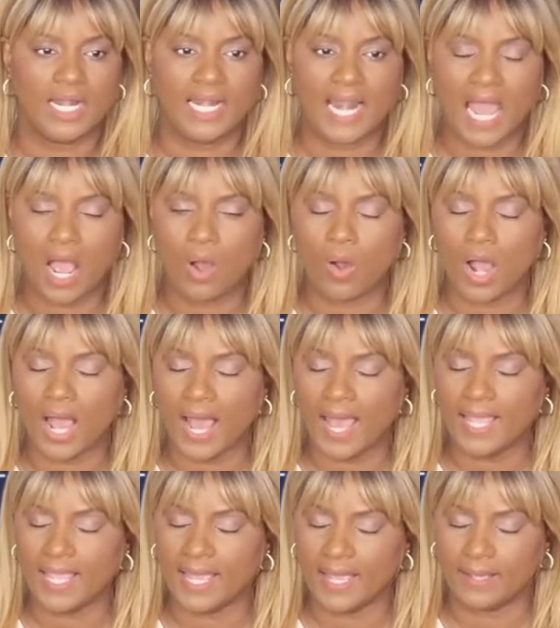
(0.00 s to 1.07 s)
Now
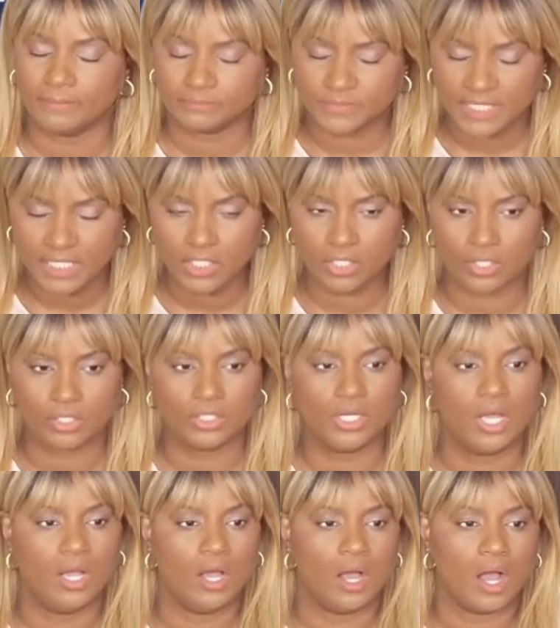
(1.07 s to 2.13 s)
I am
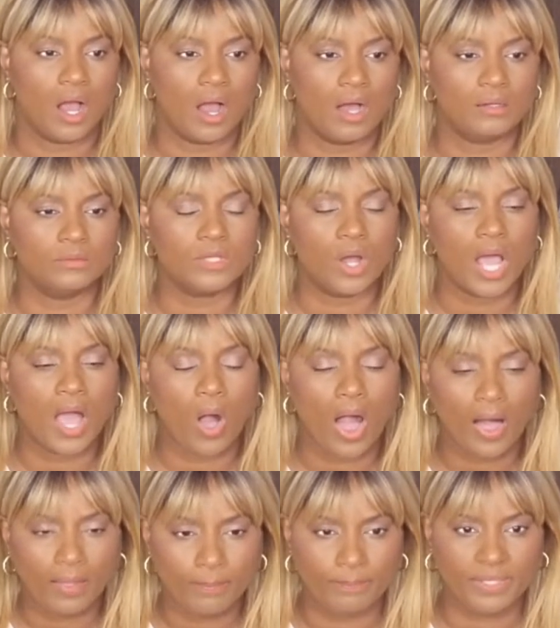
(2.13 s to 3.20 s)
here
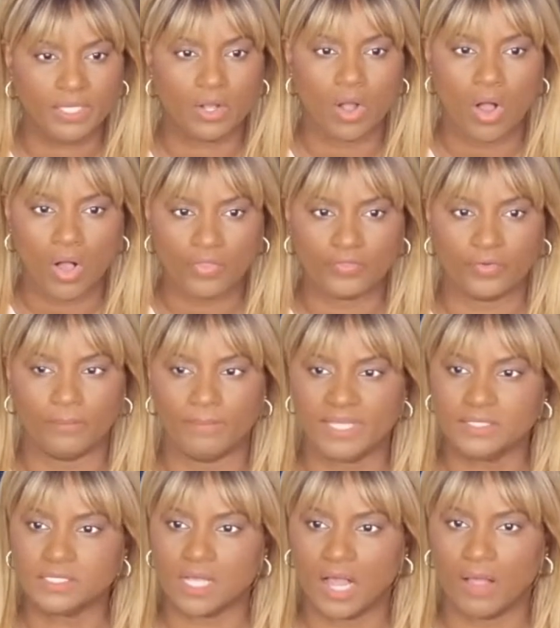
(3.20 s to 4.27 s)
helping other
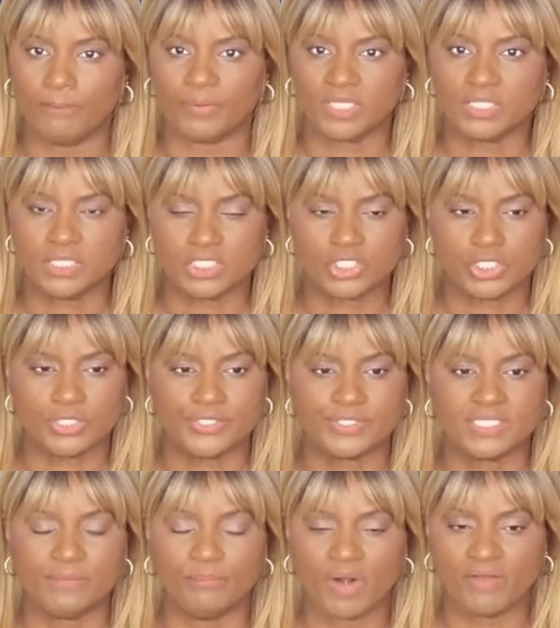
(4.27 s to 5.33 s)
mental health
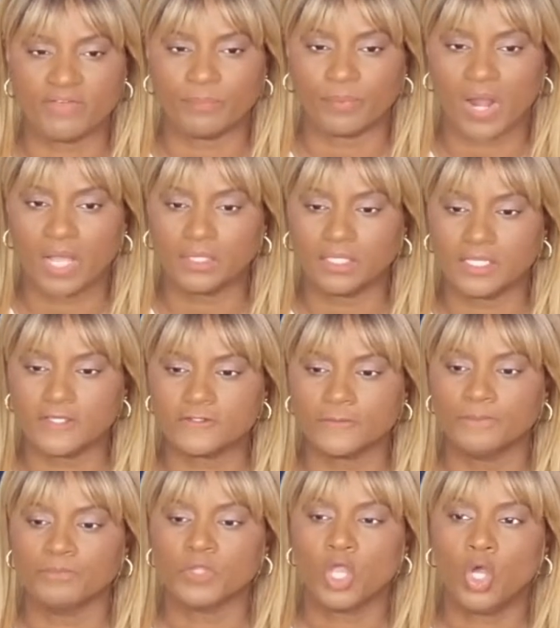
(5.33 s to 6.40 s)
practitioners in private
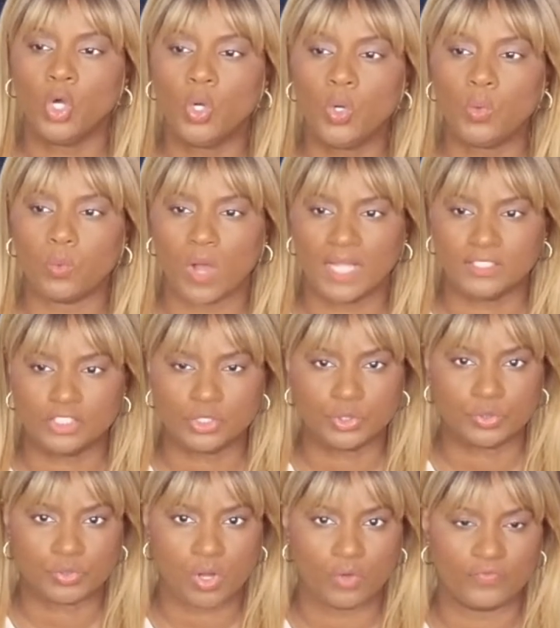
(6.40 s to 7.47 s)
practice who want
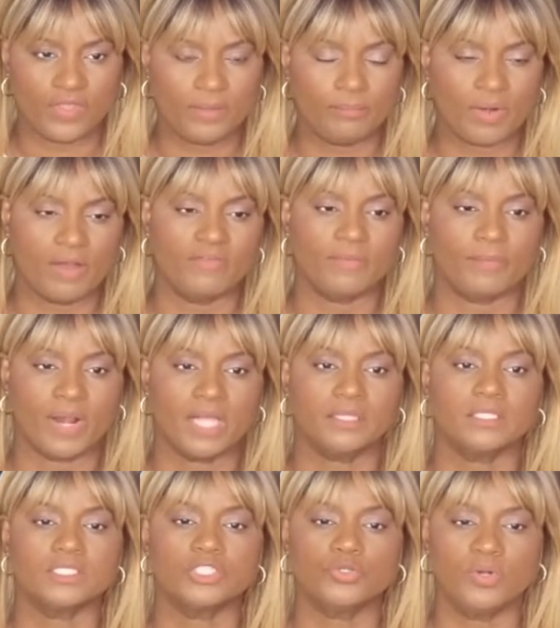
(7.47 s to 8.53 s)
to grow their private
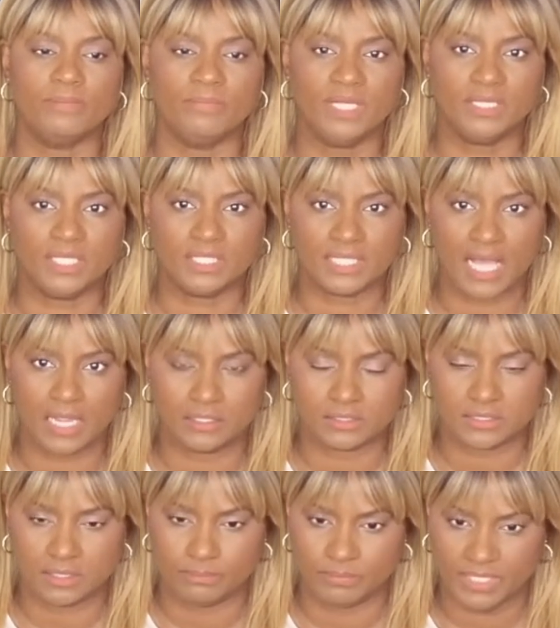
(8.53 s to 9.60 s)
practice to $1 million
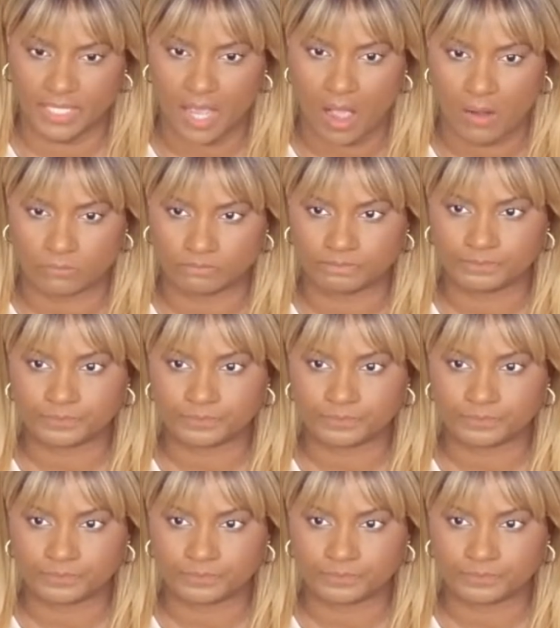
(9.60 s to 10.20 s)
and beyond.